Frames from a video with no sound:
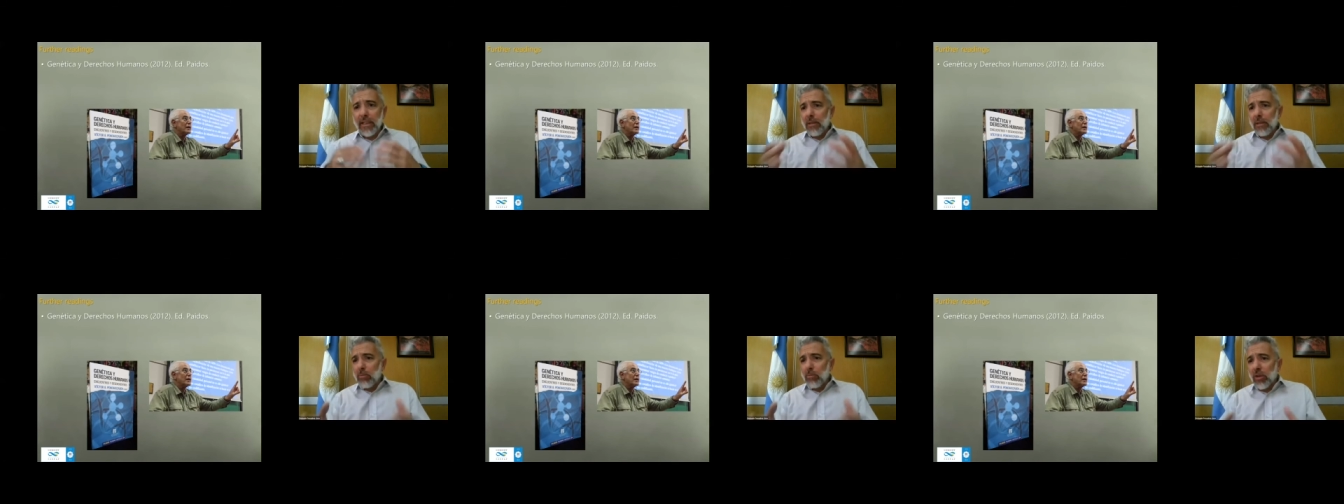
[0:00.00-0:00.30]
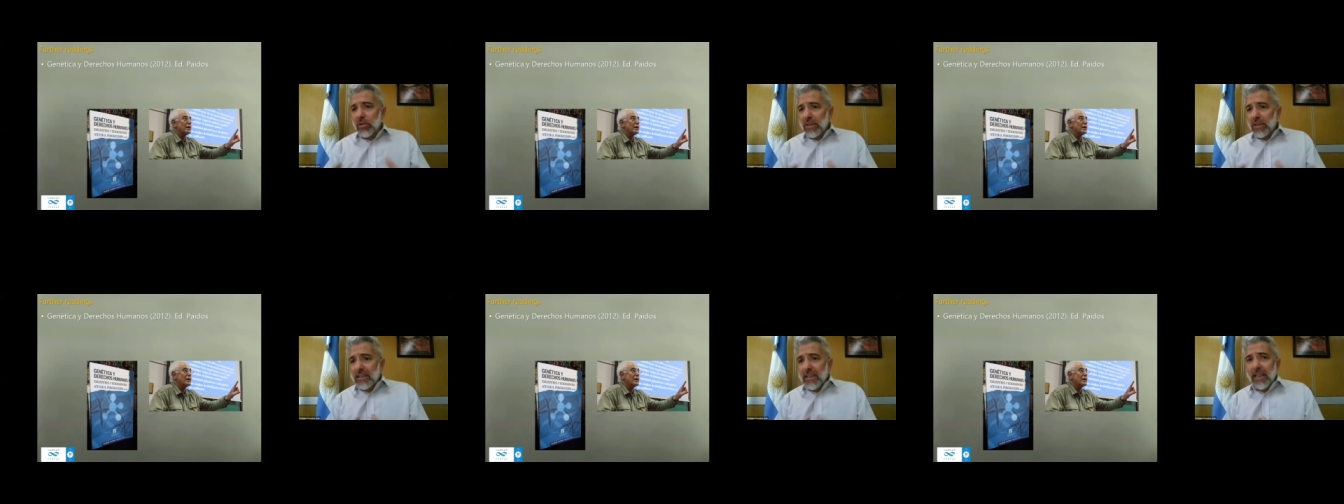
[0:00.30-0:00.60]
in
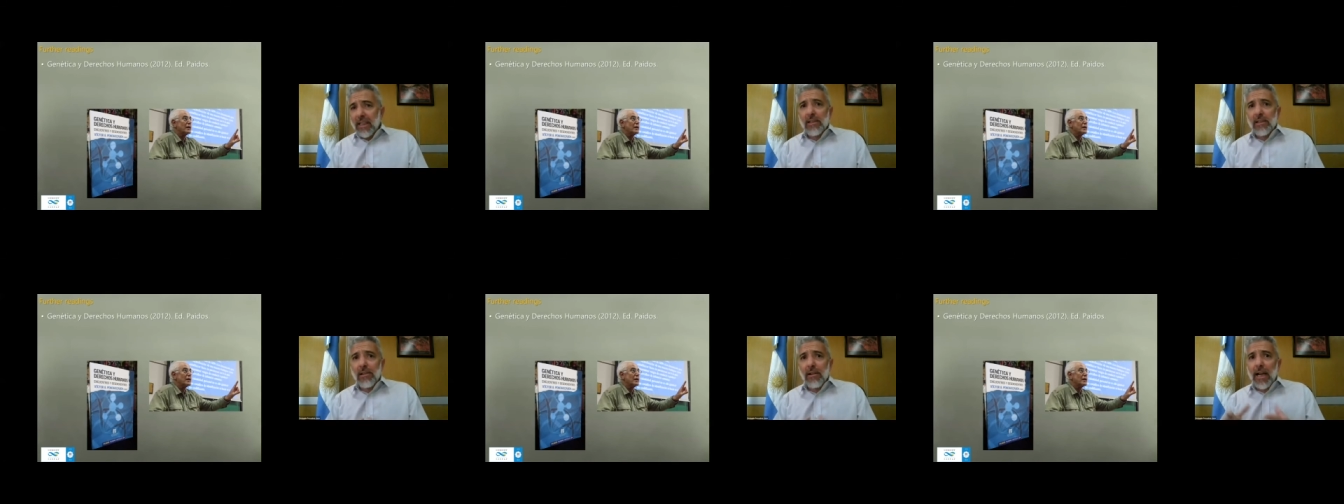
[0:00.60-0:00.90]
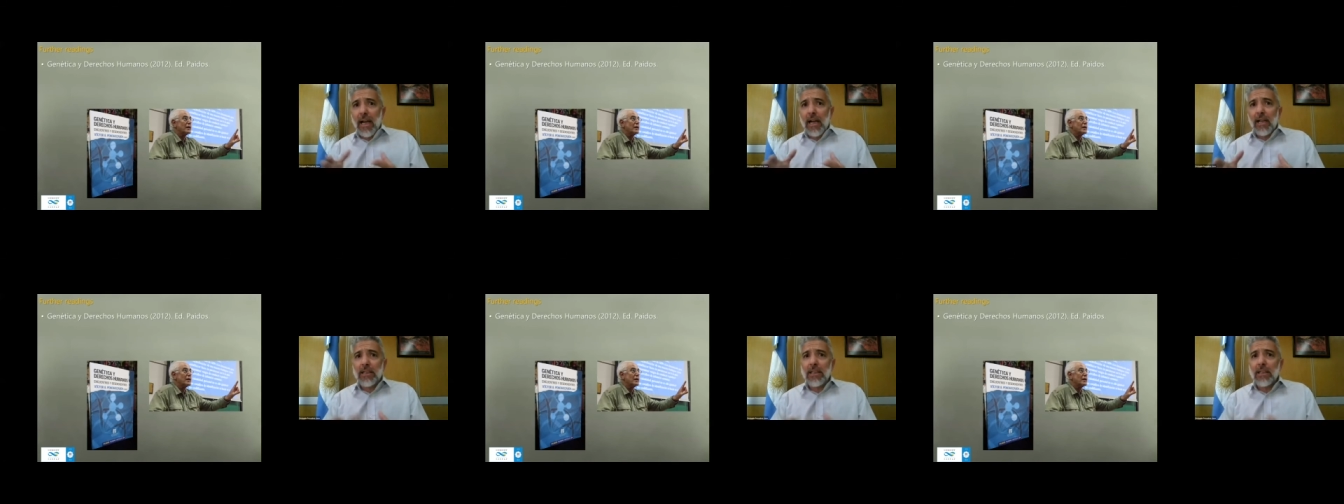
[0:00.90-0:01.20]
more details
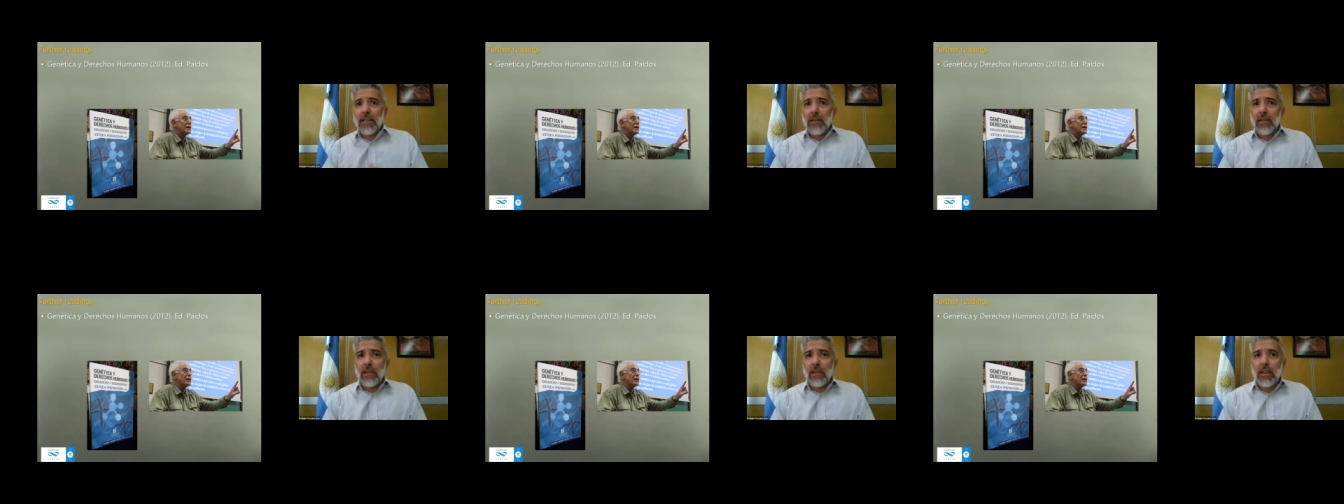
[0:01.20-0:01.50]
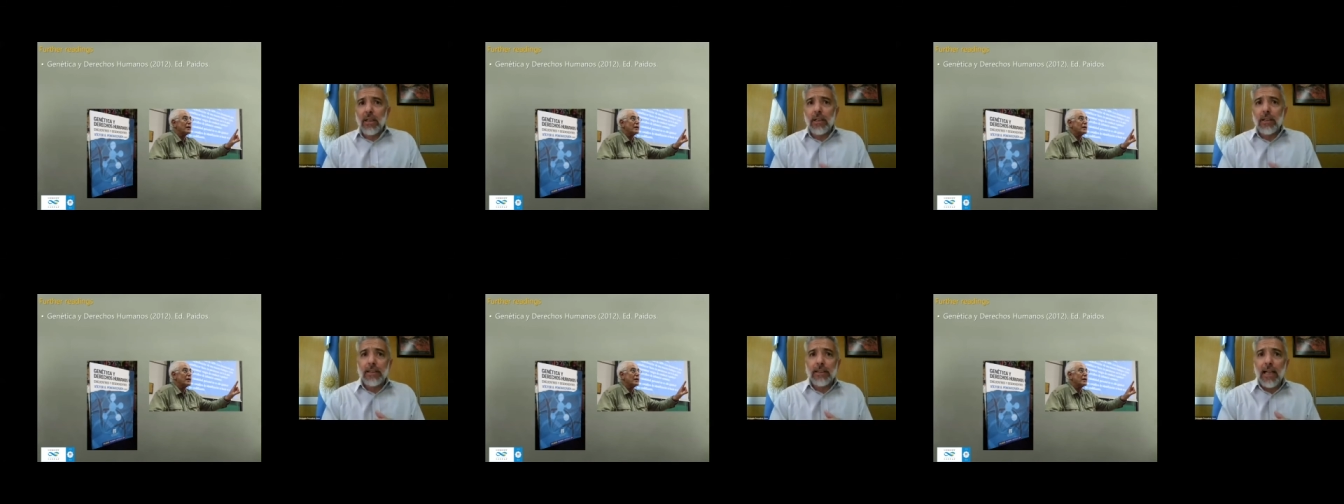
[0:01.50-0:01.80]
regarding uh,
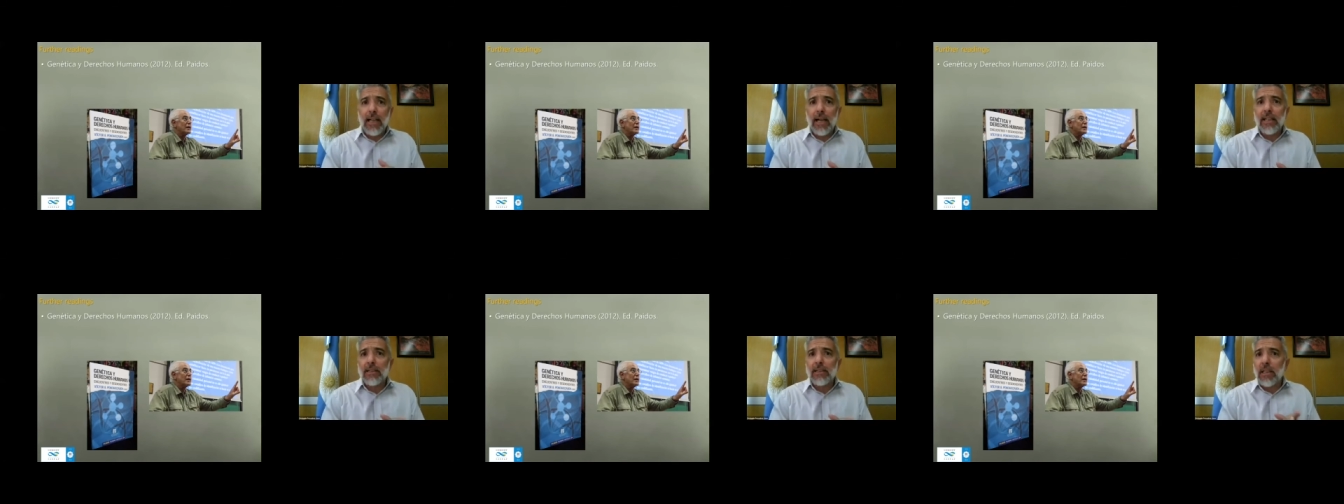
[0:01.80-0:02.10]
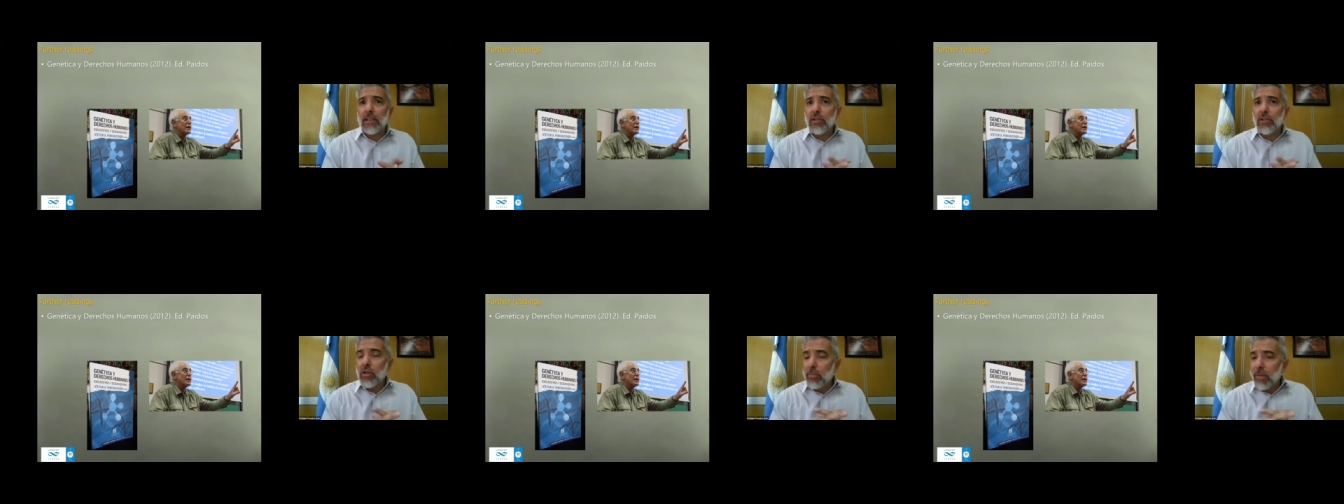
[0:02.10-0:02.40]
science
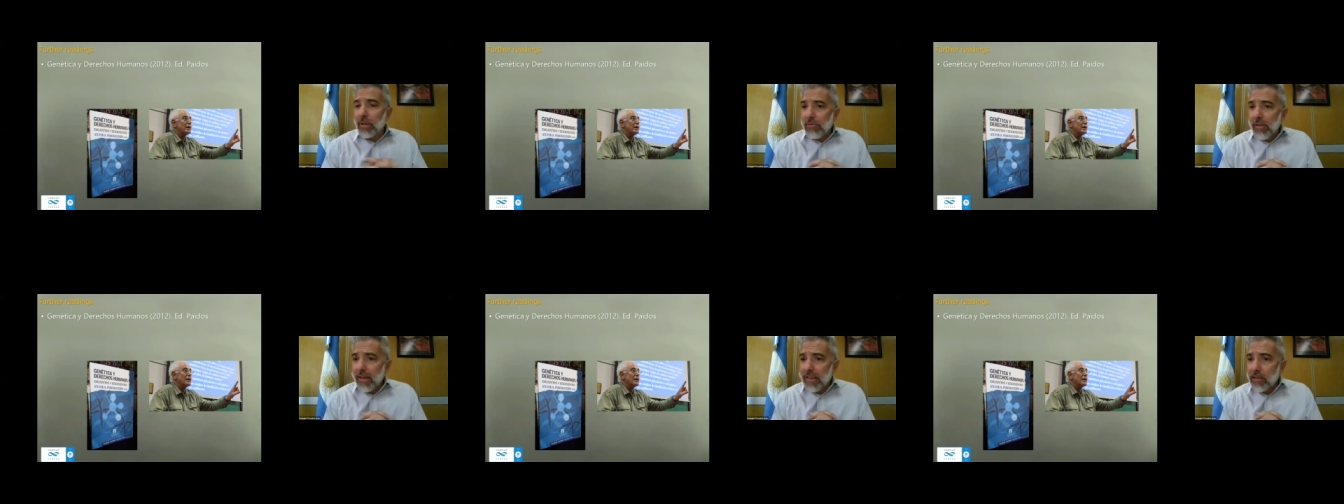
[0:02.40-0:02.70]
and human